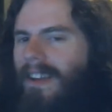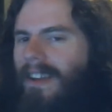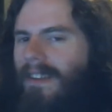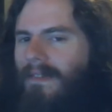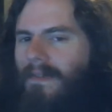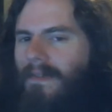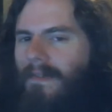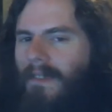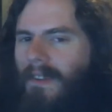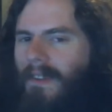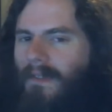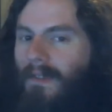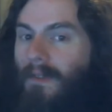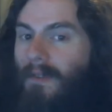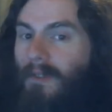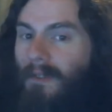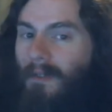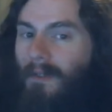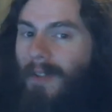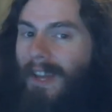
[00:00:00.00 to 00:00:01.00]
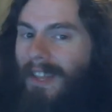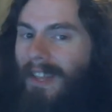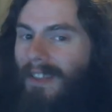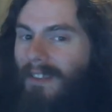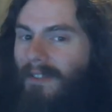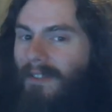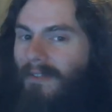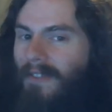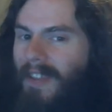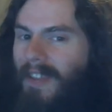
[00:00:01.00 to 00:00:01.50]
if if you do like
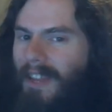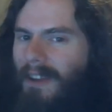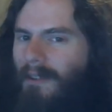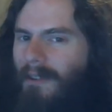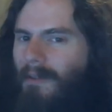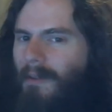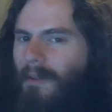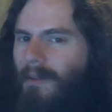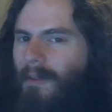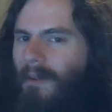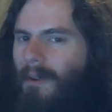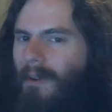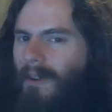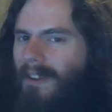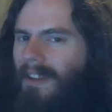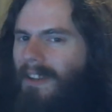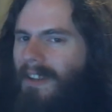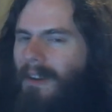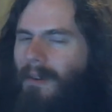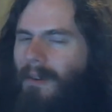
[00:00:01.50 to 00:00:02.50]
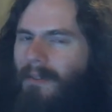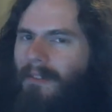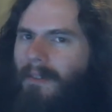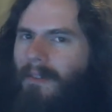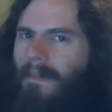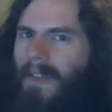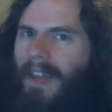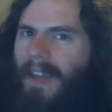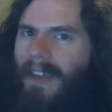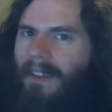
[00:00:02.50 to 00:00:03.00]
this video or you know
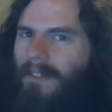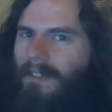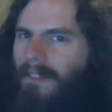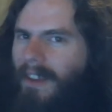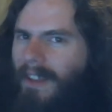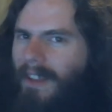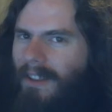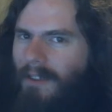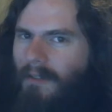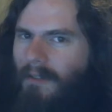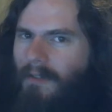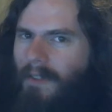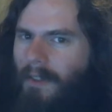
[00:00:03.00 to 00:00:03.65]
something else I do,